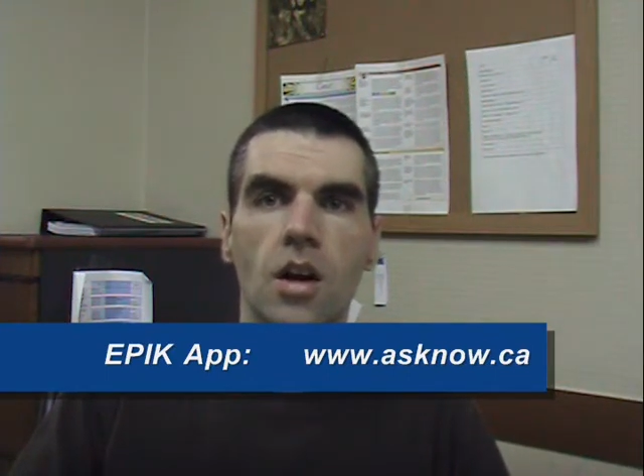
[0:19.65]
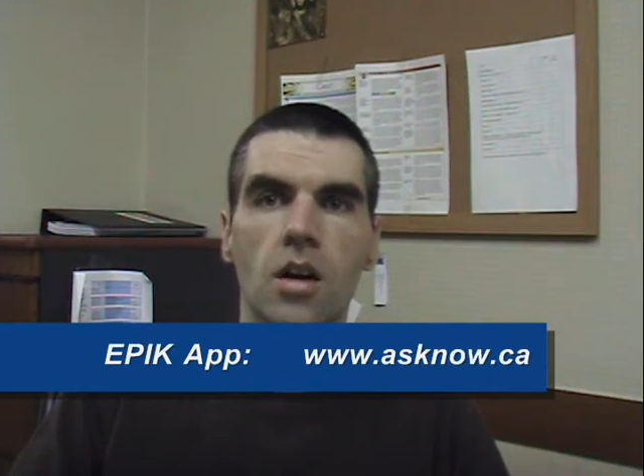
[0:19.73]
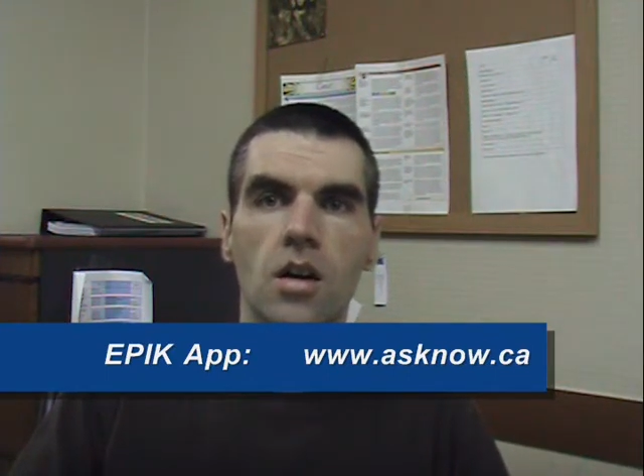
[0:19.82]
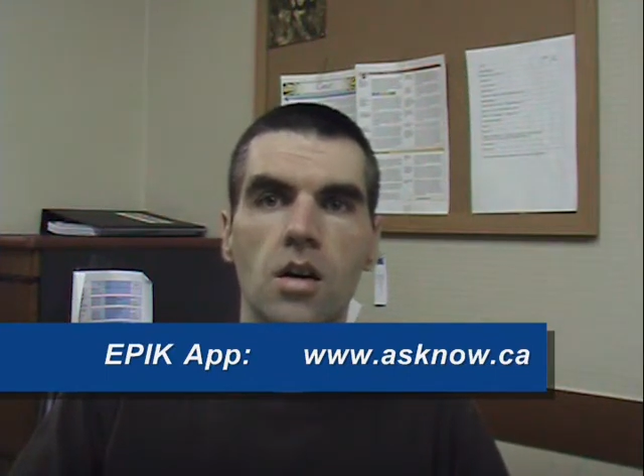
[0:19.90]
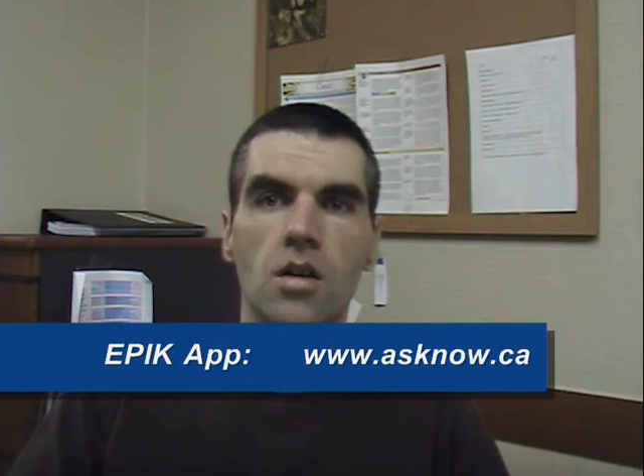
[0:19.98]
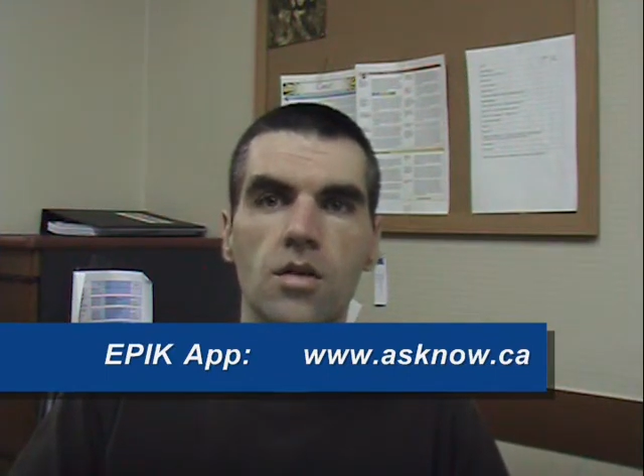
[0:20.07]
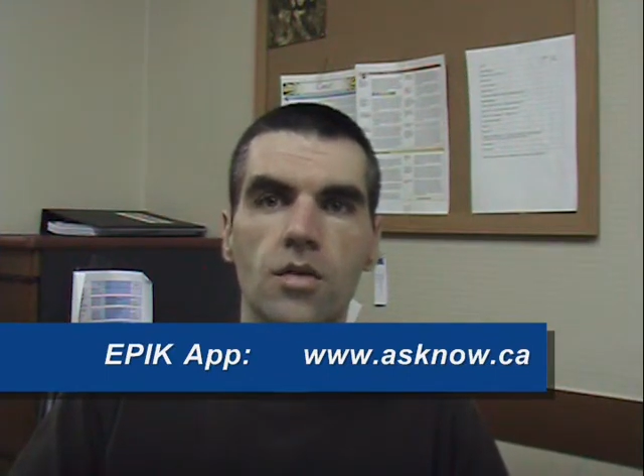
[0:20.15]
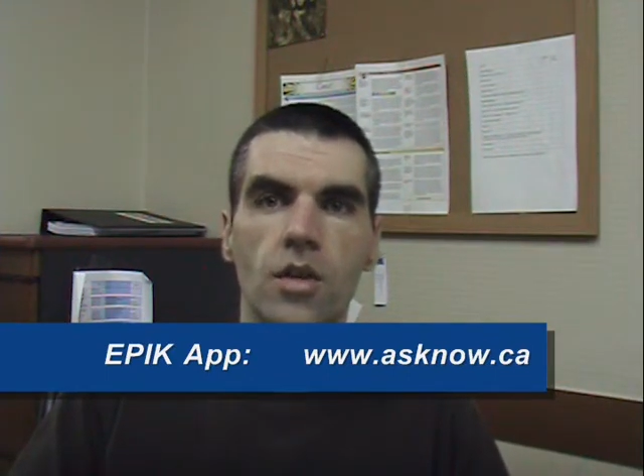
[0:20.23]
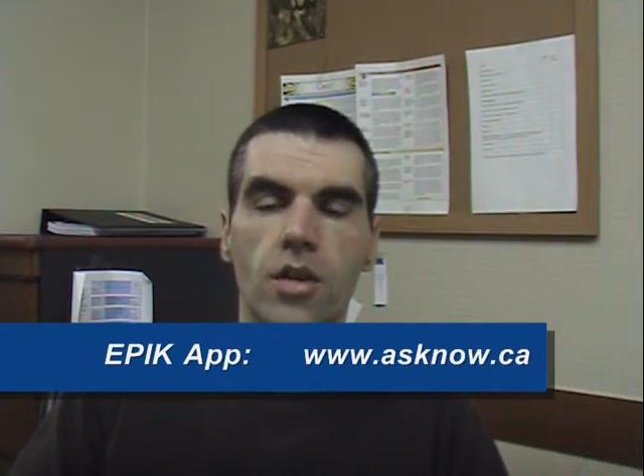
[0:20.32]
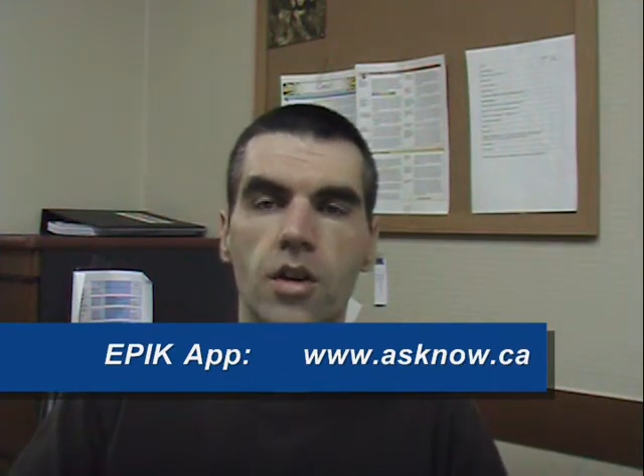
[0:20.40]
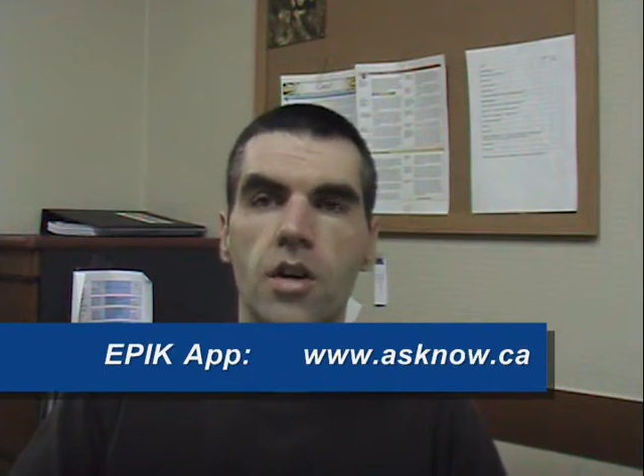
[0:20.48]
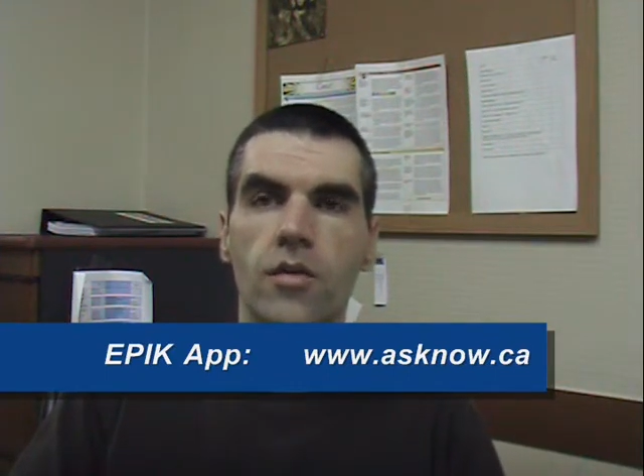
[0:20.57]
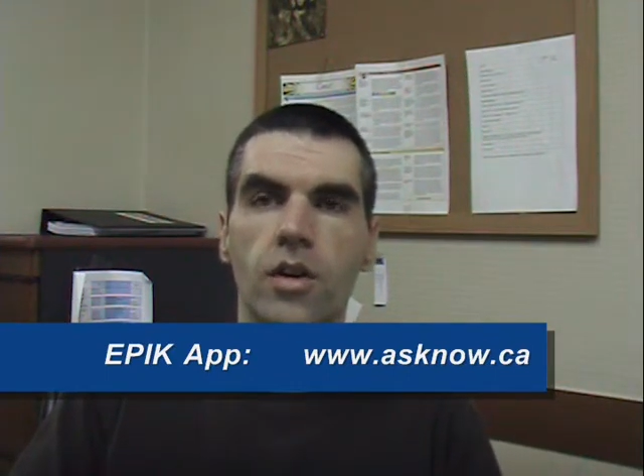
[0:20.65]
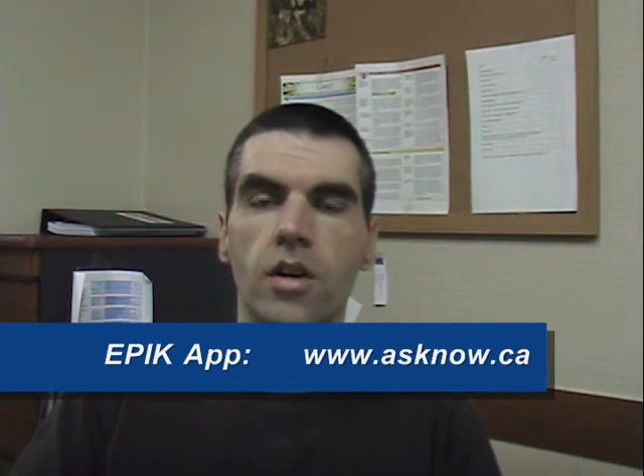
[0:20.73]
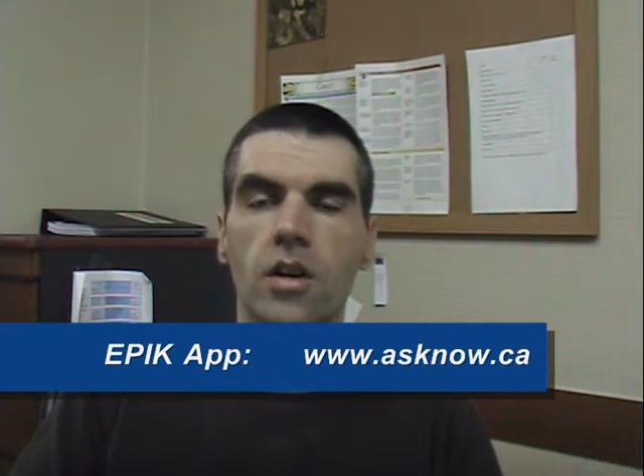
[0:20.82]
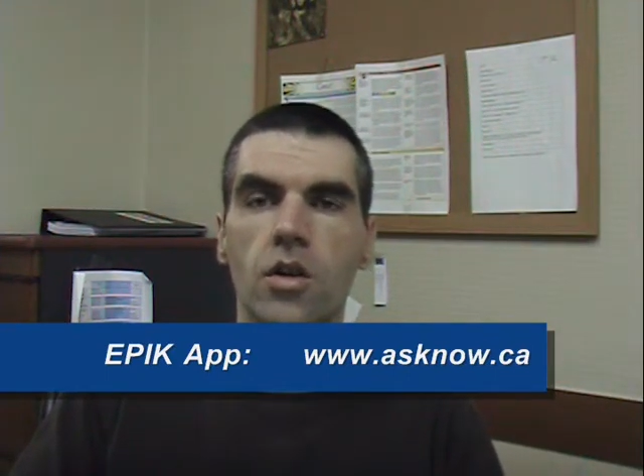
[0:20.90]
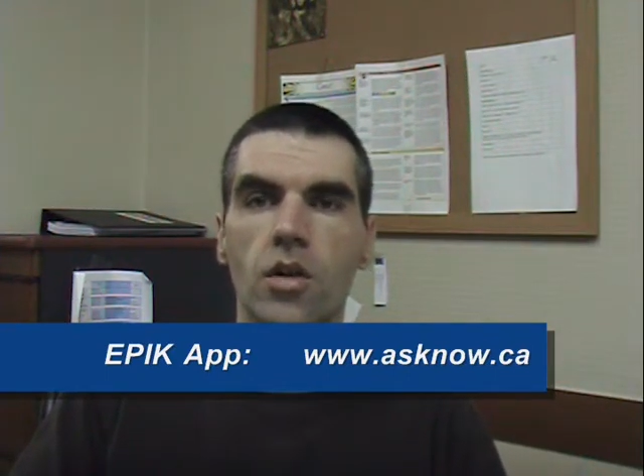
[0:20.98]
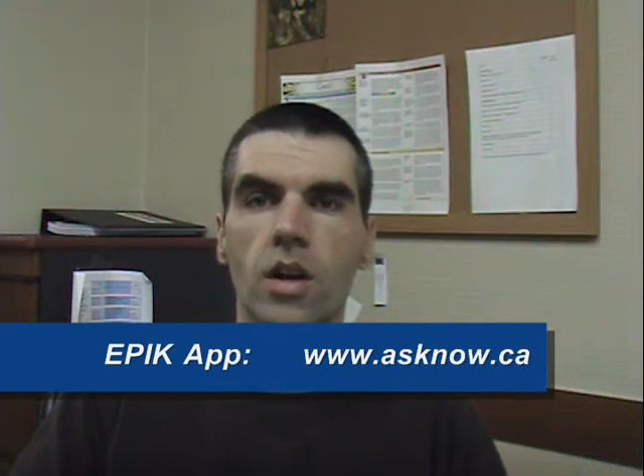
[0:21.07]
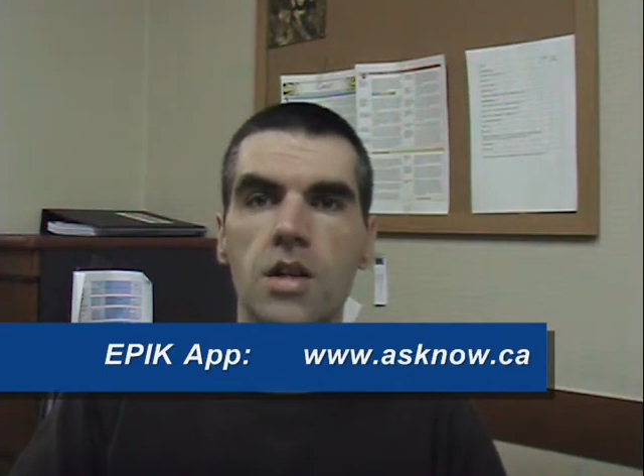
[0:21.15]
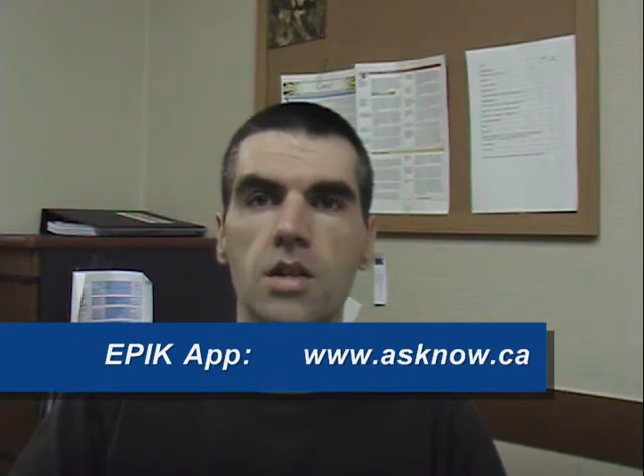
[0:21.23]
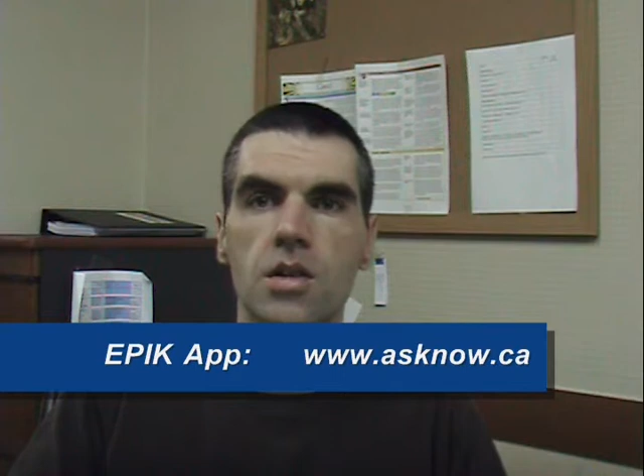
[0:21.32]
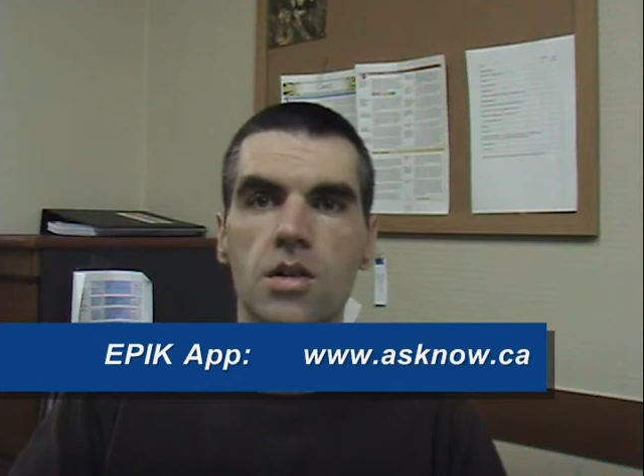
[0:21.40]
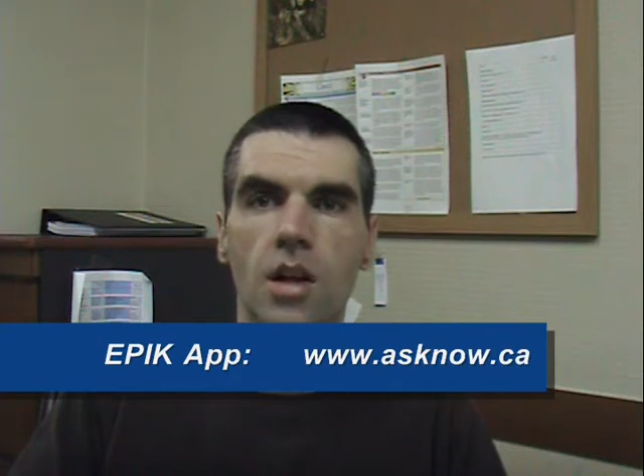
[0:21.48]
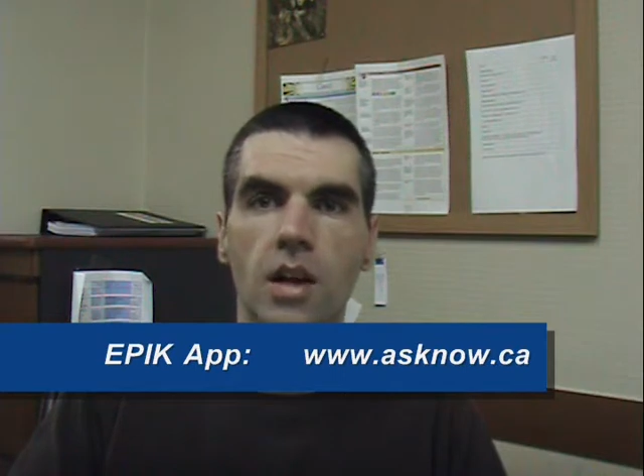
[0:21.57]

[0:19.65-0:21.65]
of the different locations